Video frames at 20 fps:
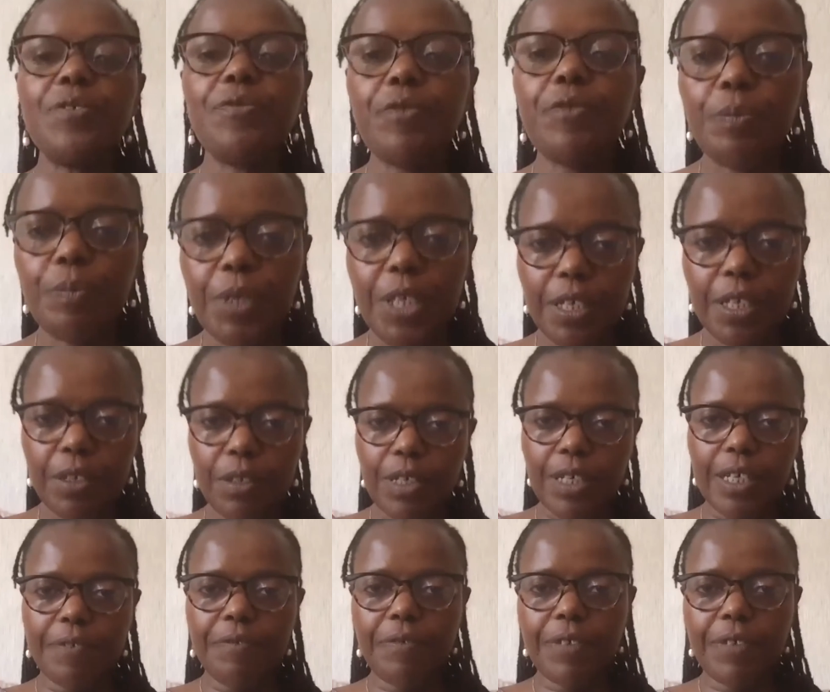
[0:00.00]
for me,
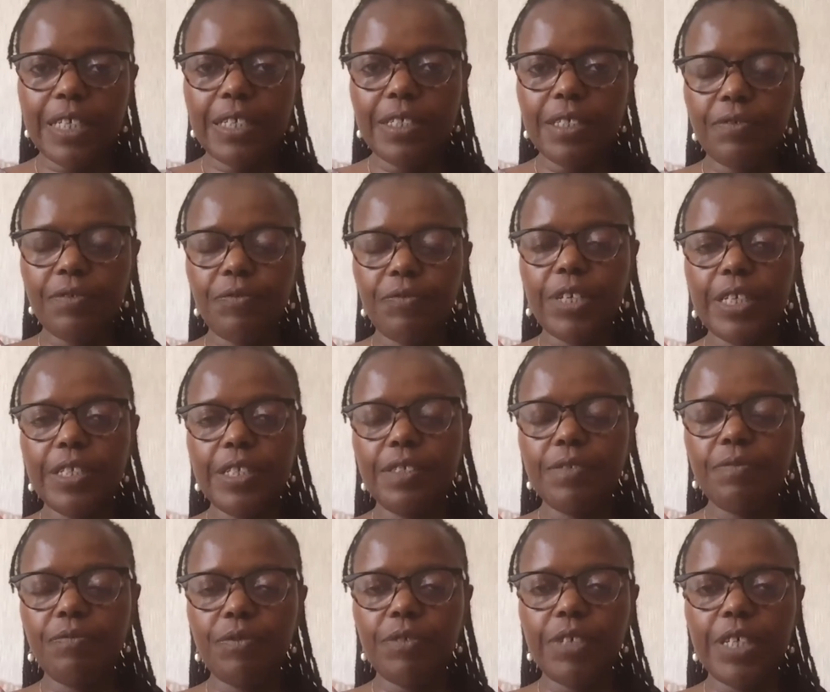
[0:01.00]
I find it very,
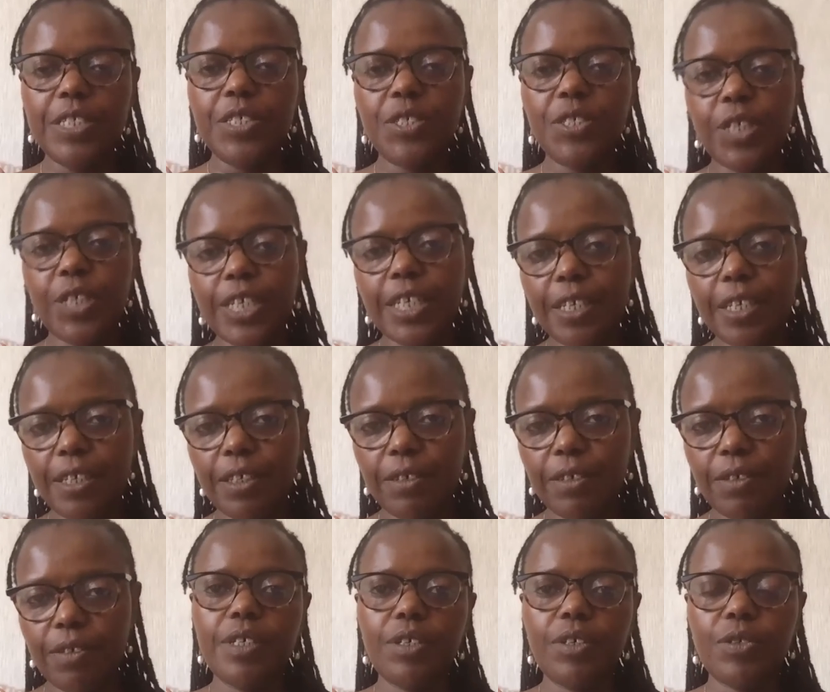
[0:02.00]
very
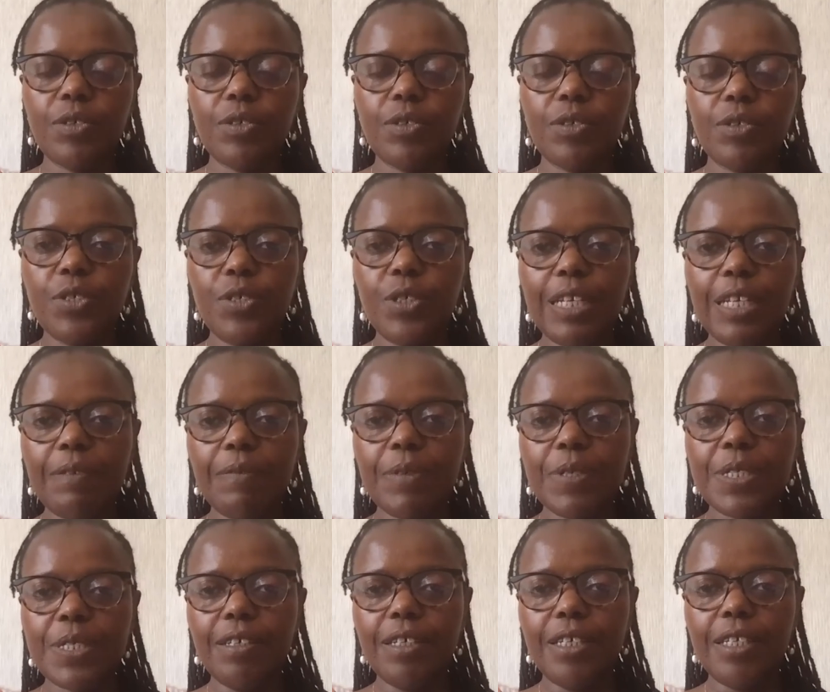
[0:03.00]
striking on two
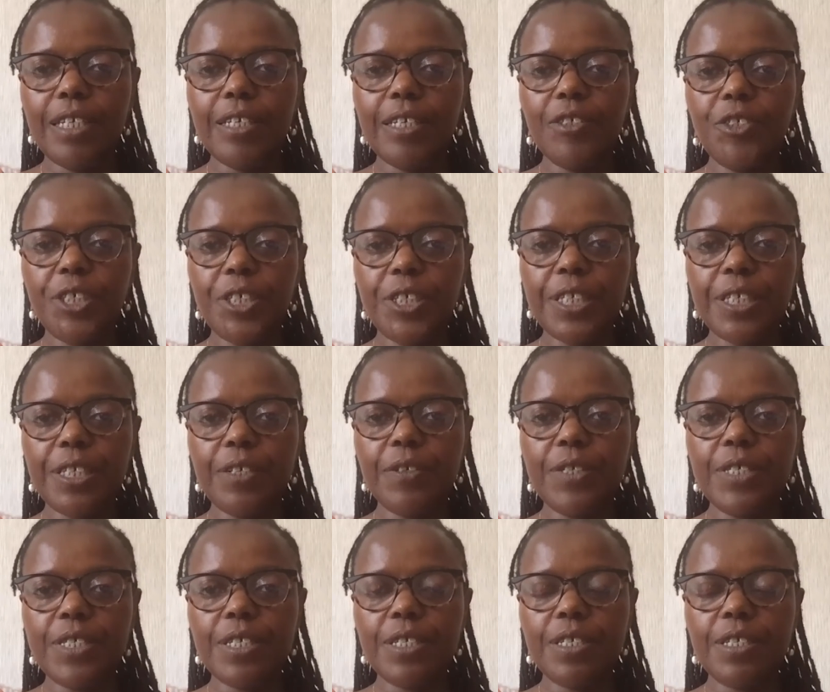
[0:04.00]
levels. In Nigeria,
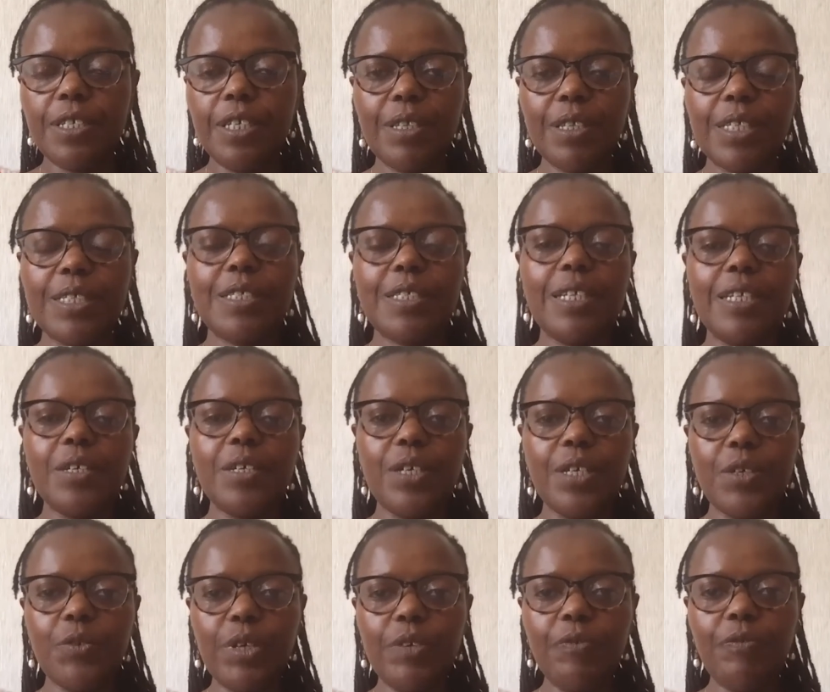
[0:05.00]
there's an
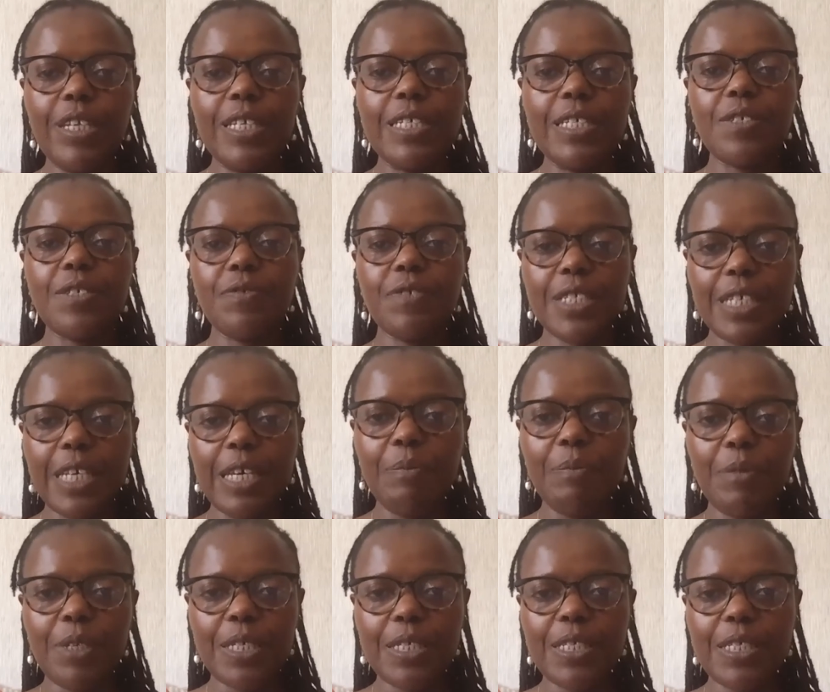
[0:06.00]
equivalence of
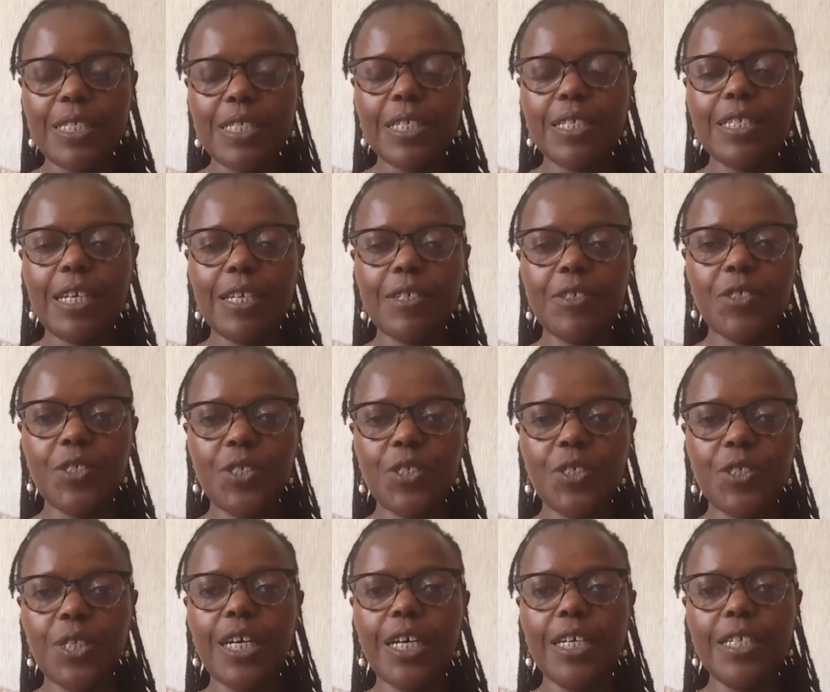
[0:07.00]
sameness that's attached to
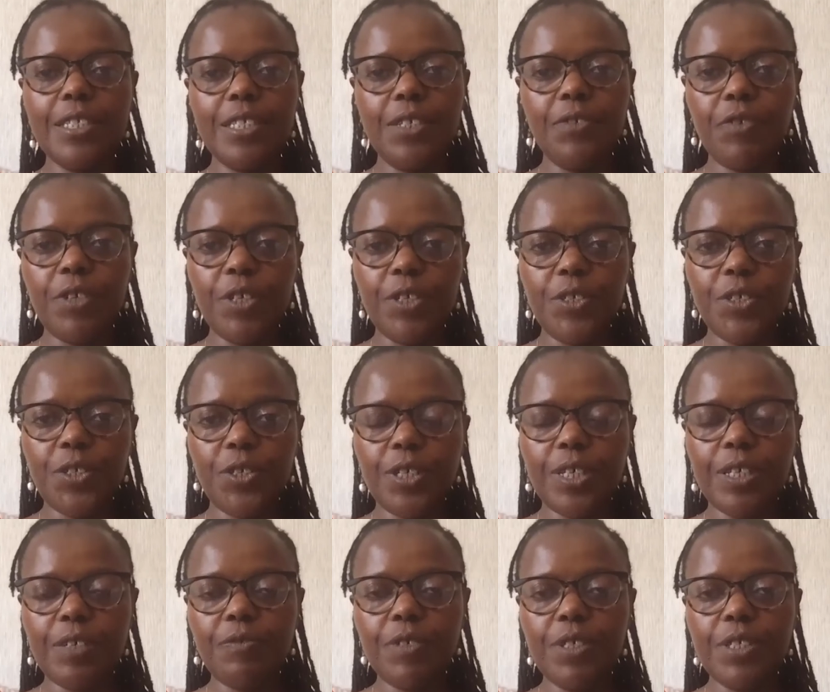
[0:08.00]
the ID
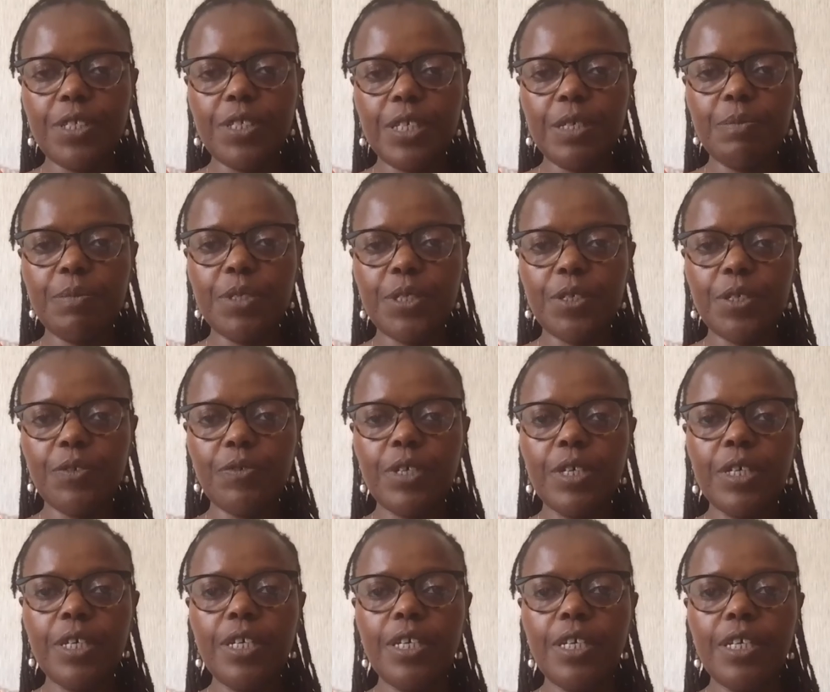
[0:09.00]
photograph in terms of
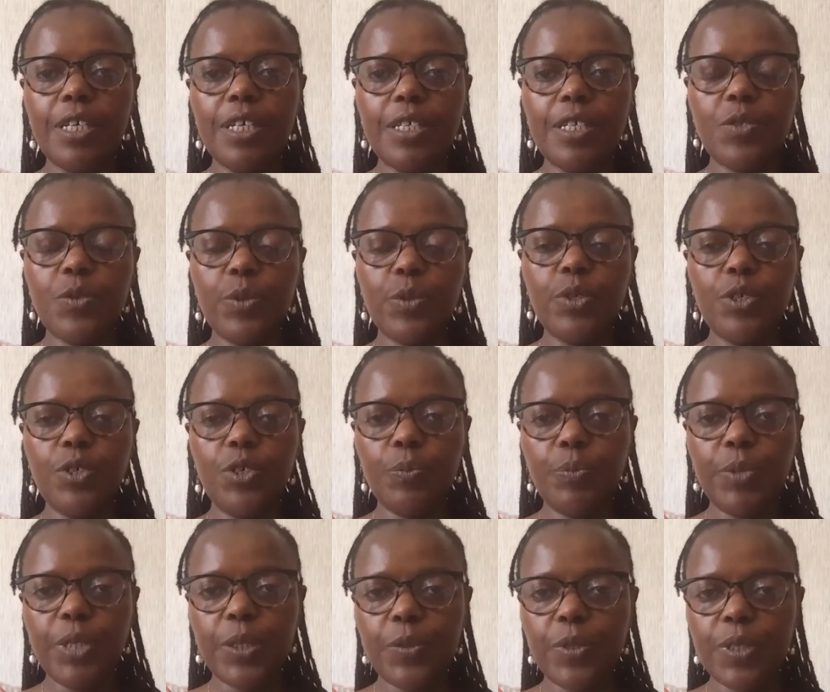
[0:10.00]
its
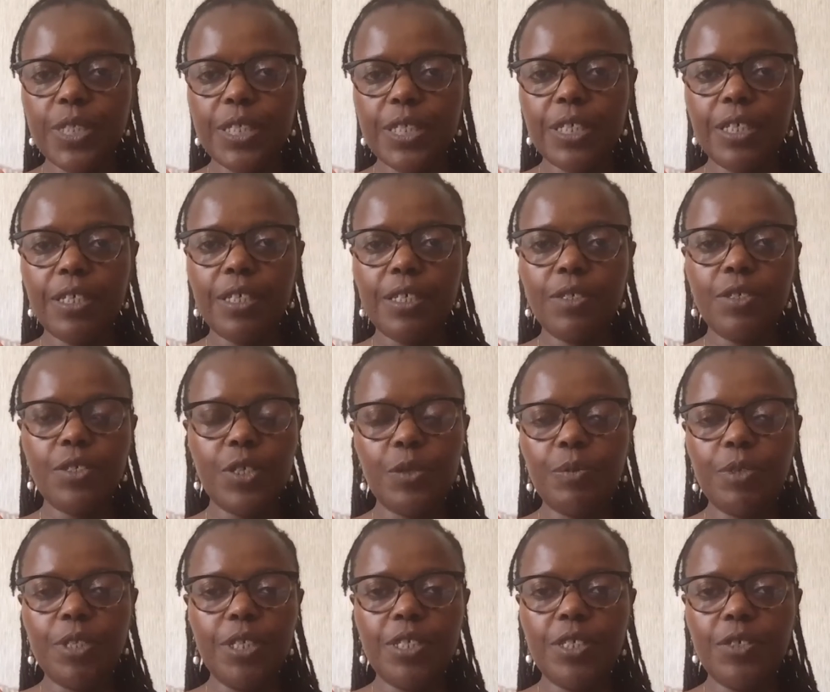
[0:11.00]
ubiquity in so
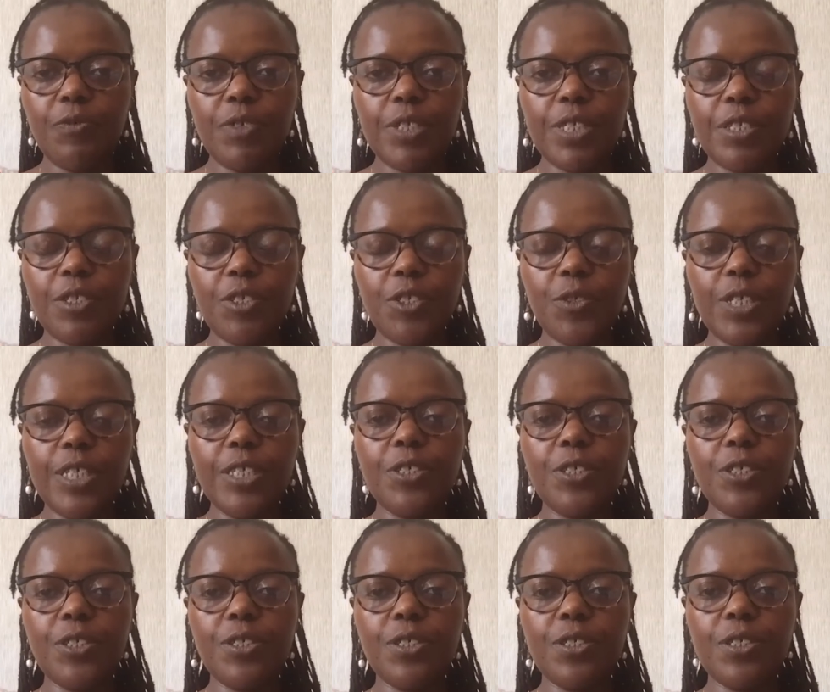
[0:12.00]
many different
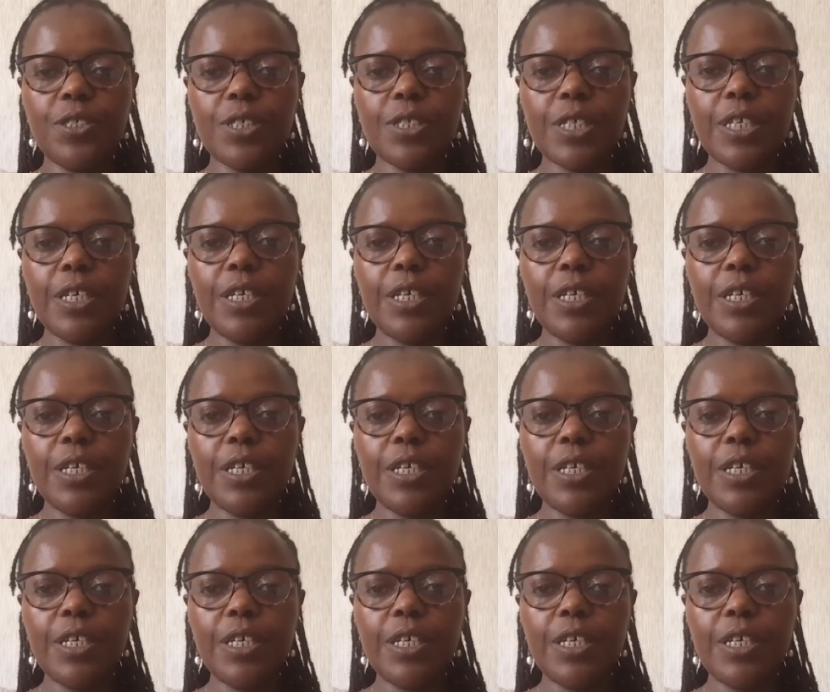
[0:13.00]
situations.